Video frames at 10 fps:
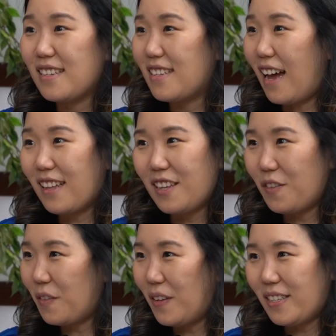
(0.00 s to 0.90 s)
exactly
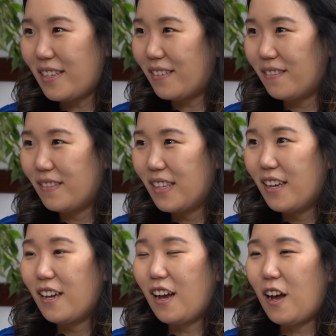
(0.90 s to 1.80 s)
what we do.
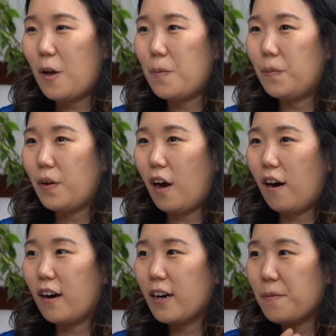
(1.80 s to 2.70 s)

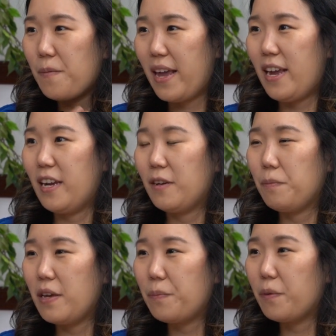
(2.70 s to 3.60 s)
Our main
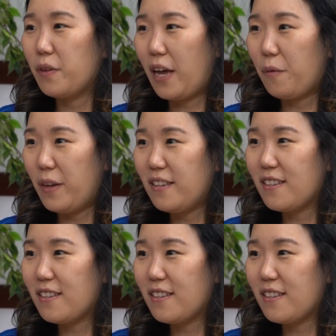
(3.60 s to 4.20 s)
people that we